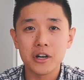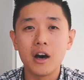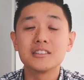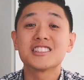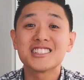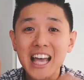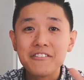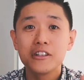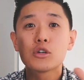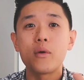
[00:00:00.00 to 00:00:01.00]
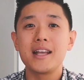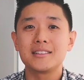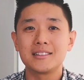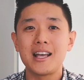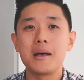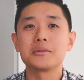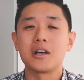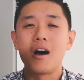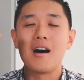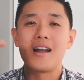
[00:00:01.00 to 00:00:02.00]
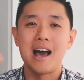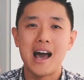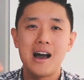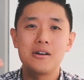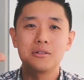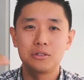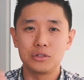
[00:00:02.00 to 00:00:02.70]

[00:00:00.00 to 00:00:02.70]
on 7 great steps on how